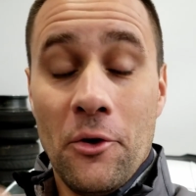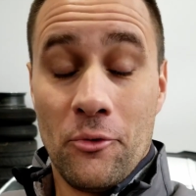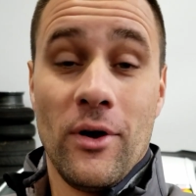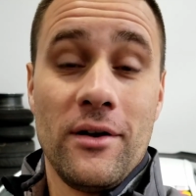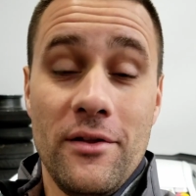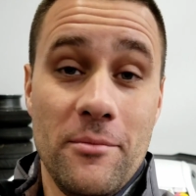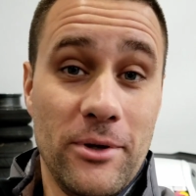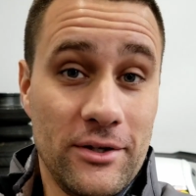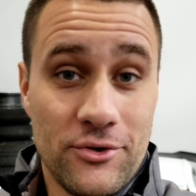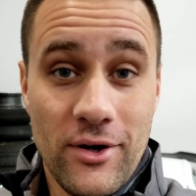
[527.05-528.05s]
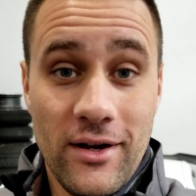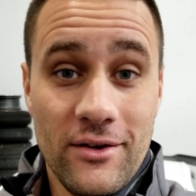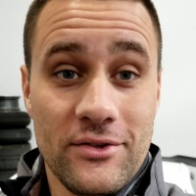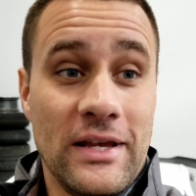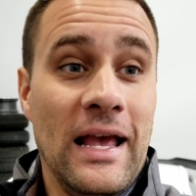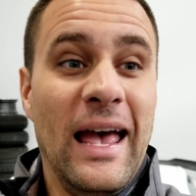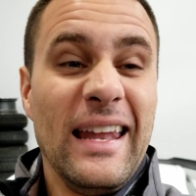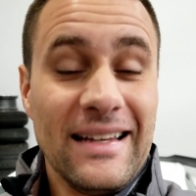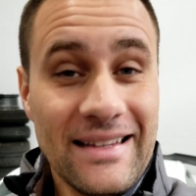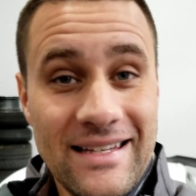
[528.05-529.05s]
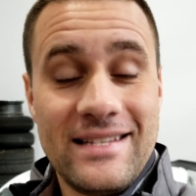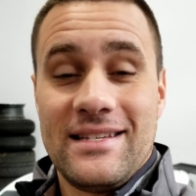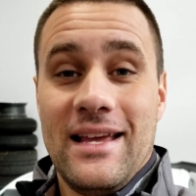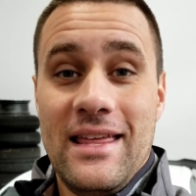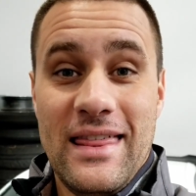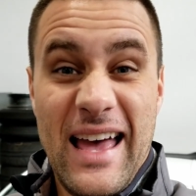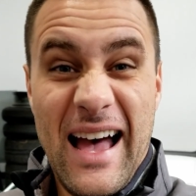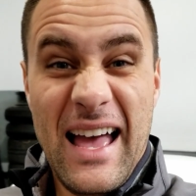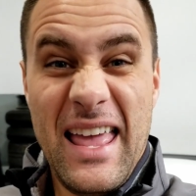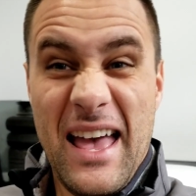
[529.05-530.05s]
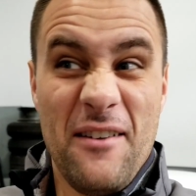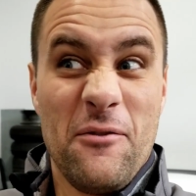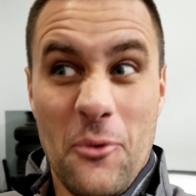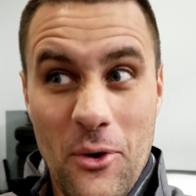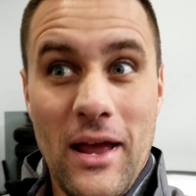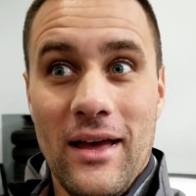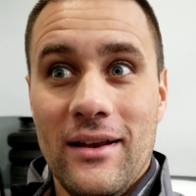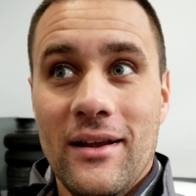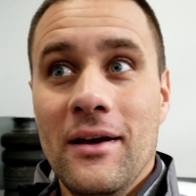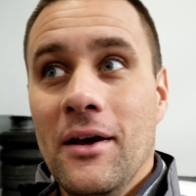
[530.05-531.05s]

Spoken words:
run on the big trails, and at least say that I have ran